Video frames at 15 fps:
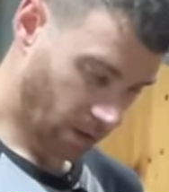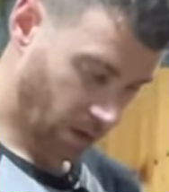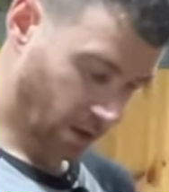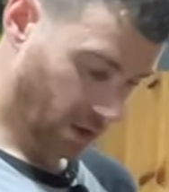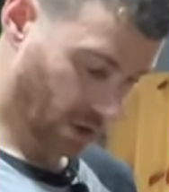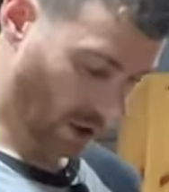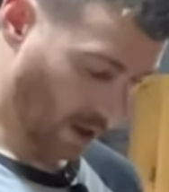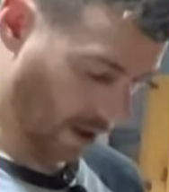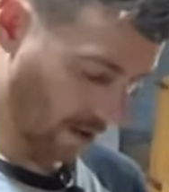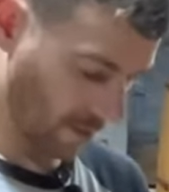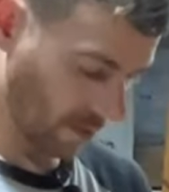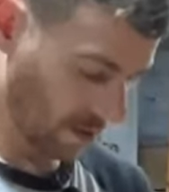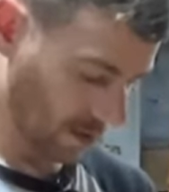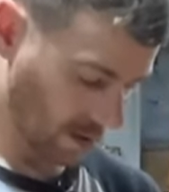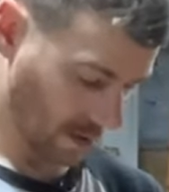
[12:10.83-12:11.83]
So
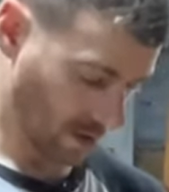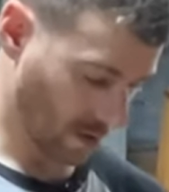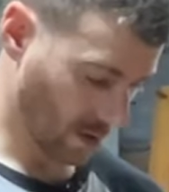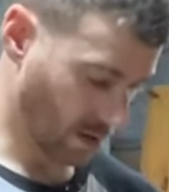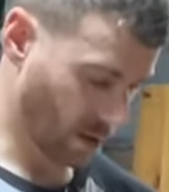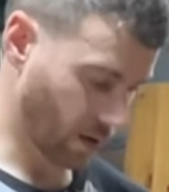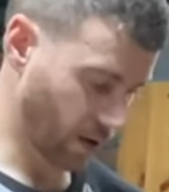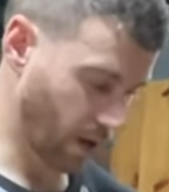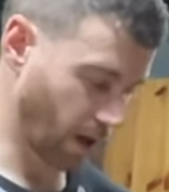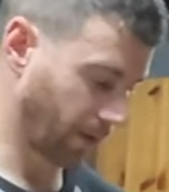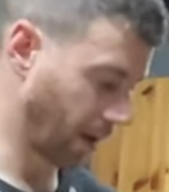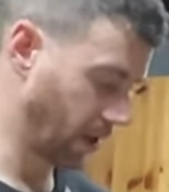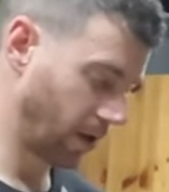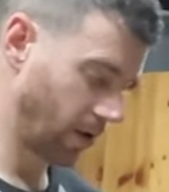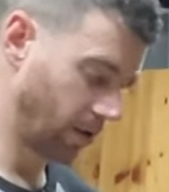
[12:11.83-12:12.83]
I'm
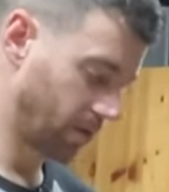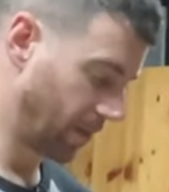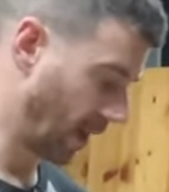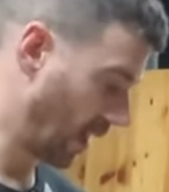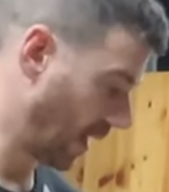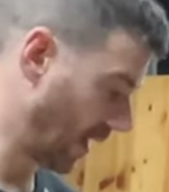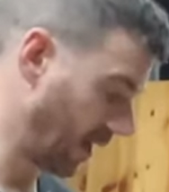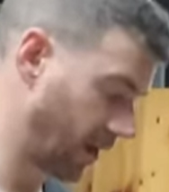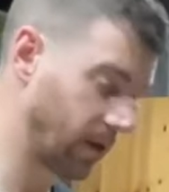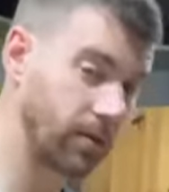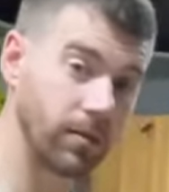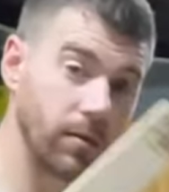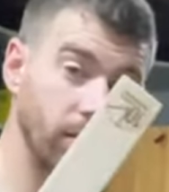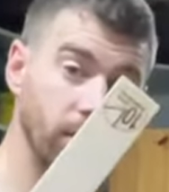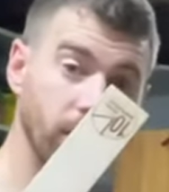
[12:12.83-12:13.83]
going to use my
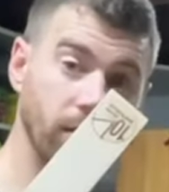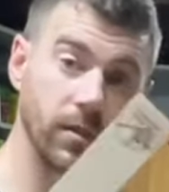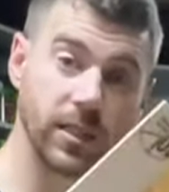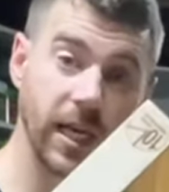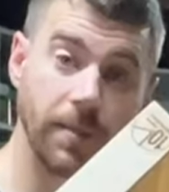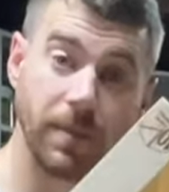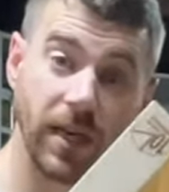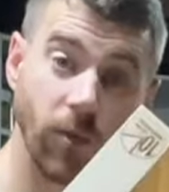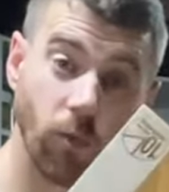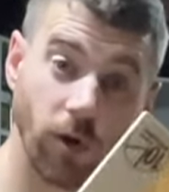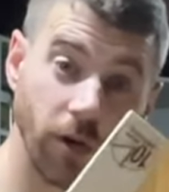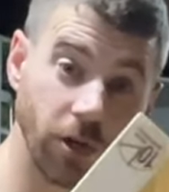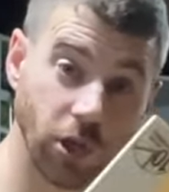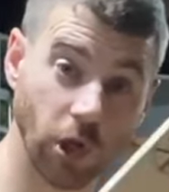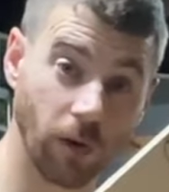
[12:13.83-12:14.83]
10 minute
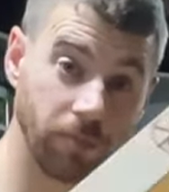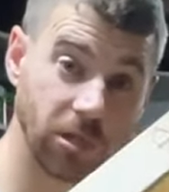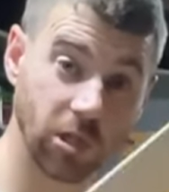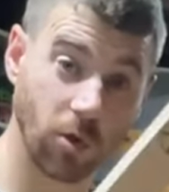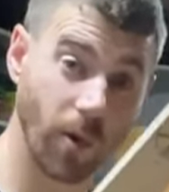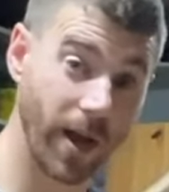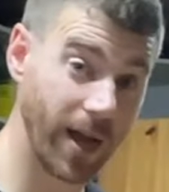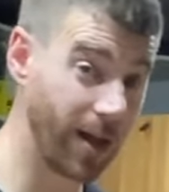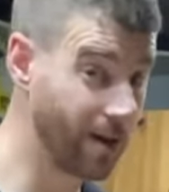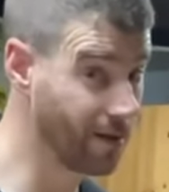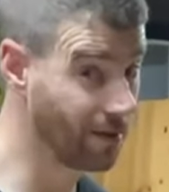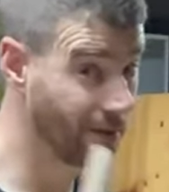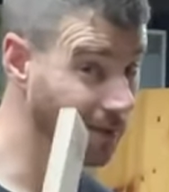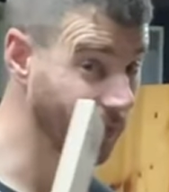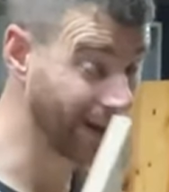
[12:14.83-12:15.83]
workshop square,
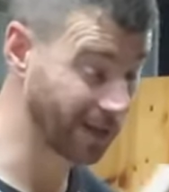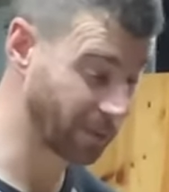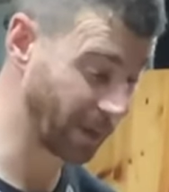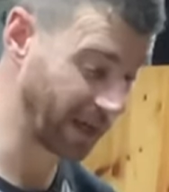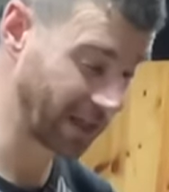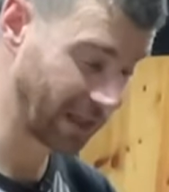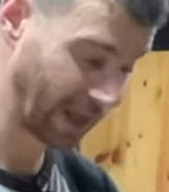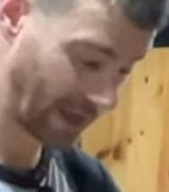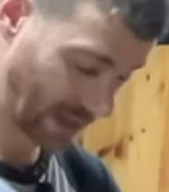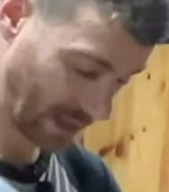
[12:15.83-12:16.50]
thanks Peter.